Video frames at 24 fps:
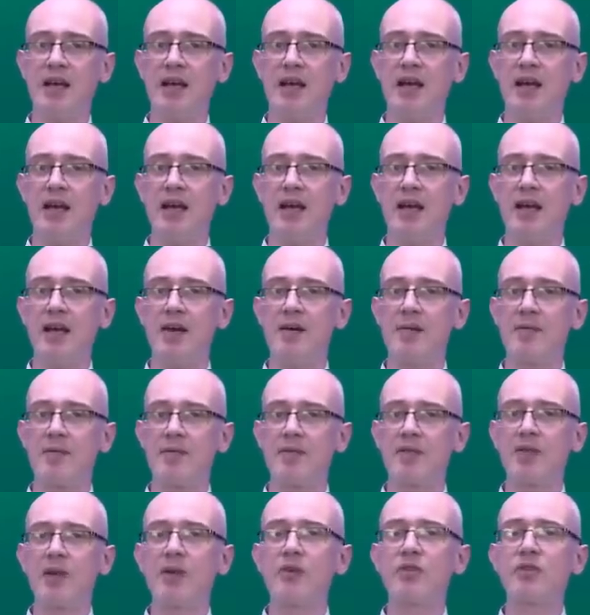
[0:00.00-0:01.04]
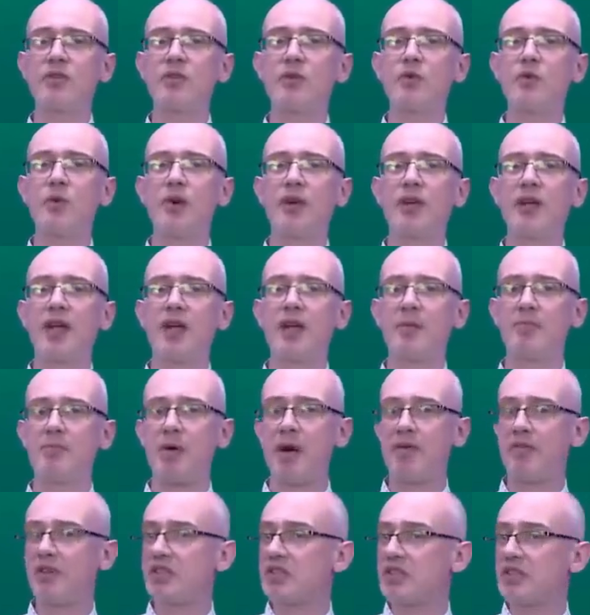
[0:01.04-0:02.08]
For those who want to get
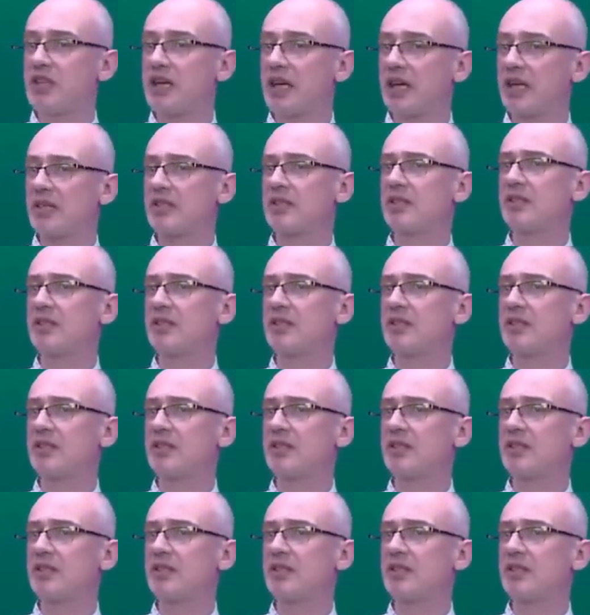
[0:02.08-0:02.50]
above a 6,